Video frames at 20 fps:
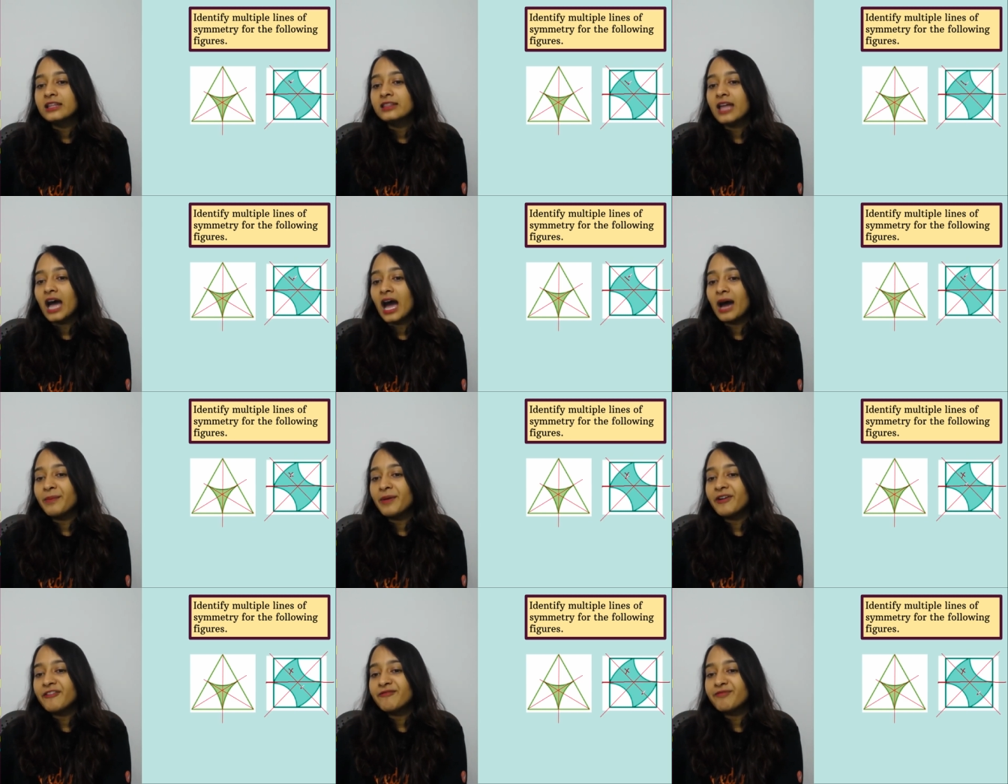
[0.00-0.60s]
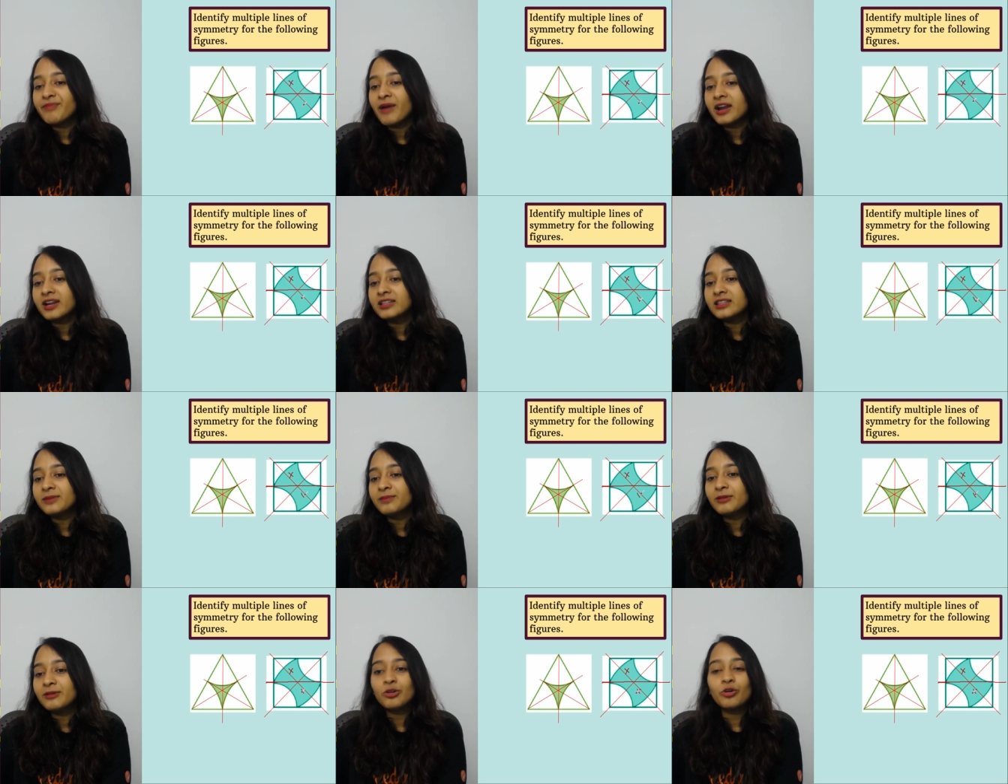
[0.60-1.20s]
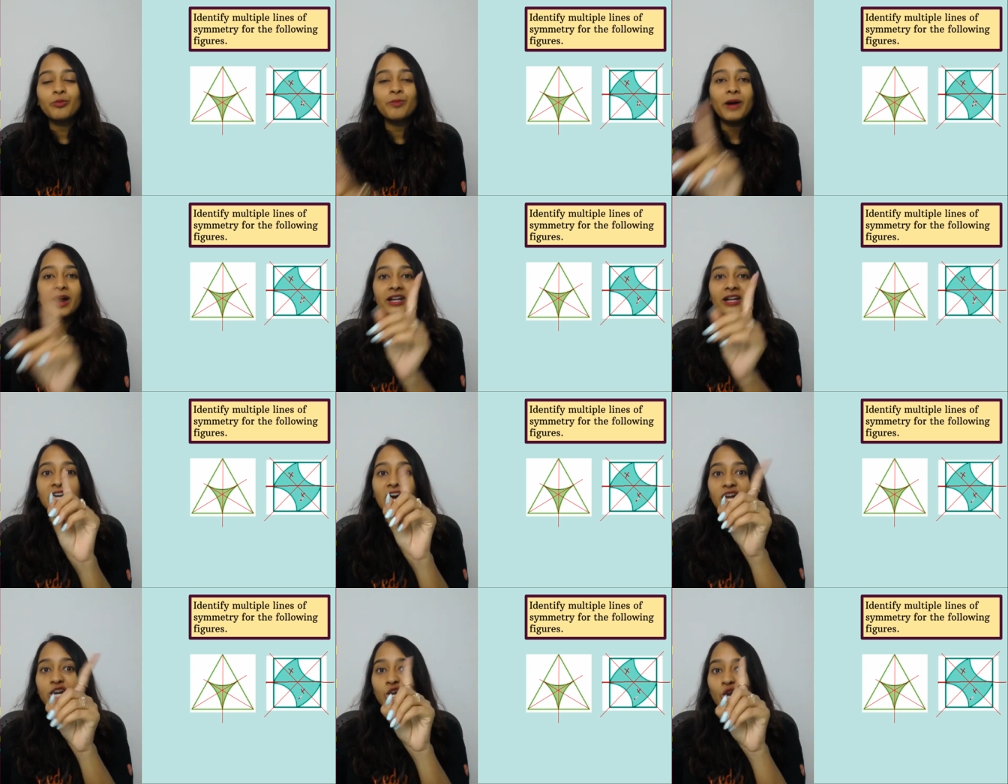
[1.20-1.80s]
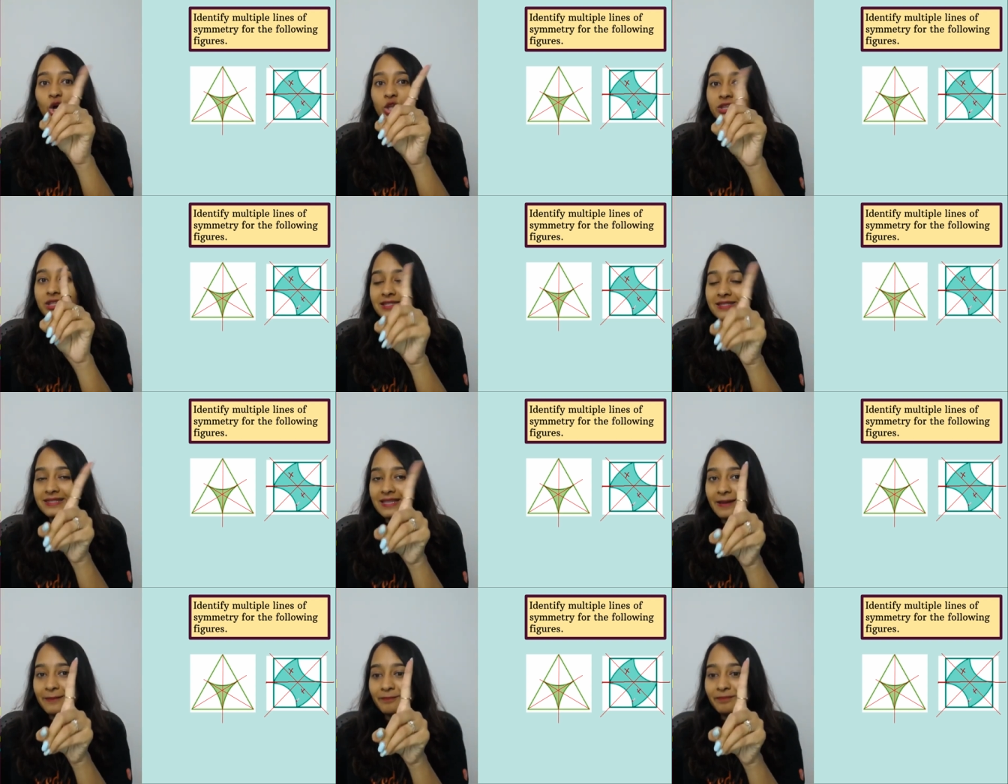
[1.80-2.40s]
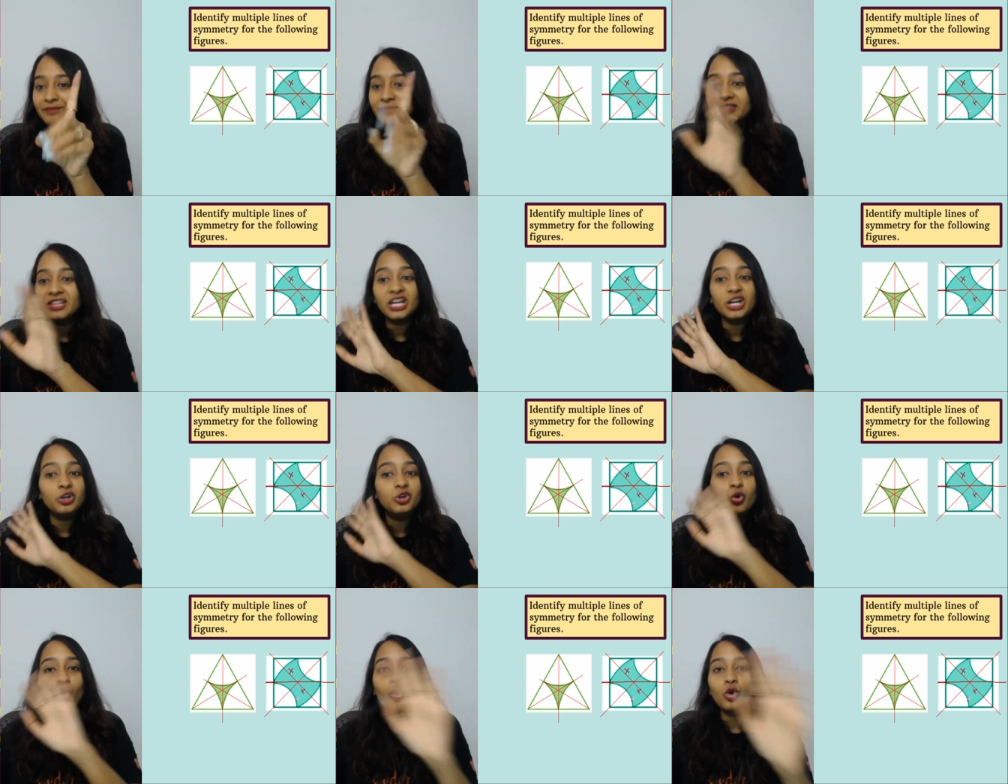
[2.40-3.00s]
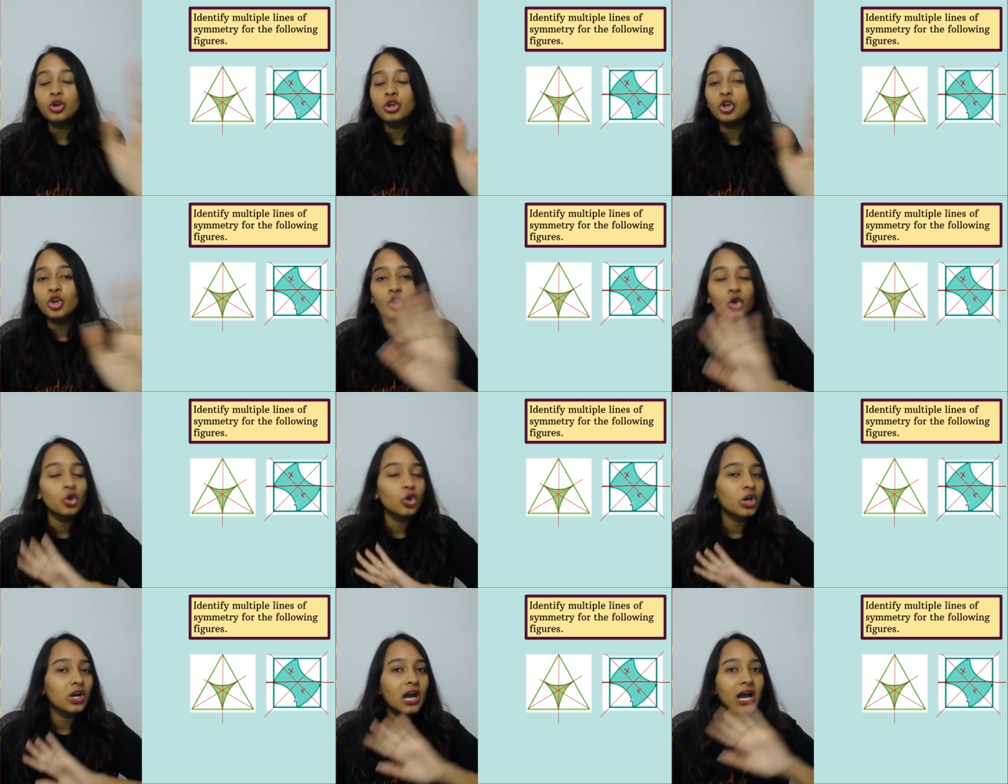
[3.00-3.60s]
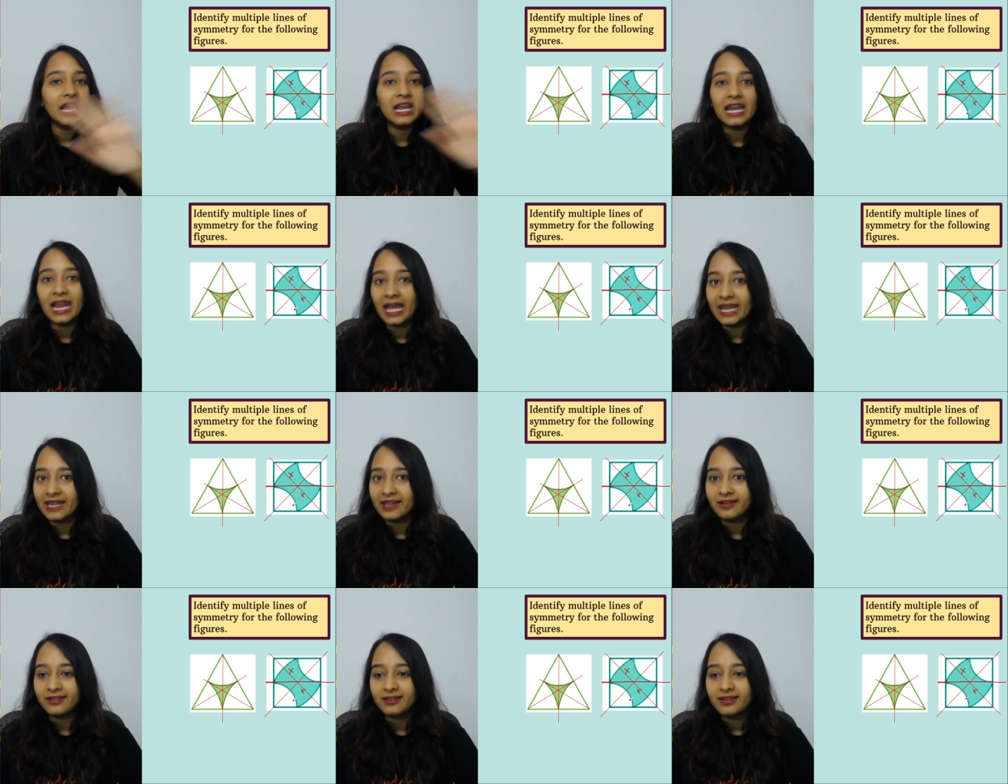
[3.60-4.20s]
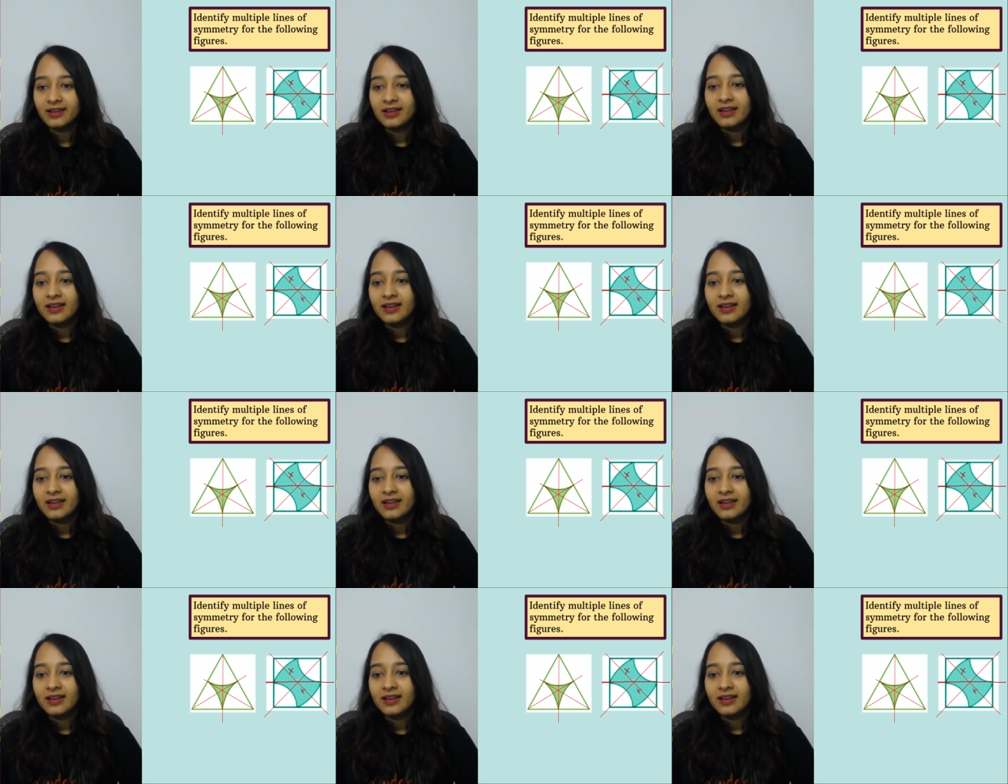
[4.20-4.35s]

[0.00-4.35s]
the above part and the below part are not the same. They don't look alike.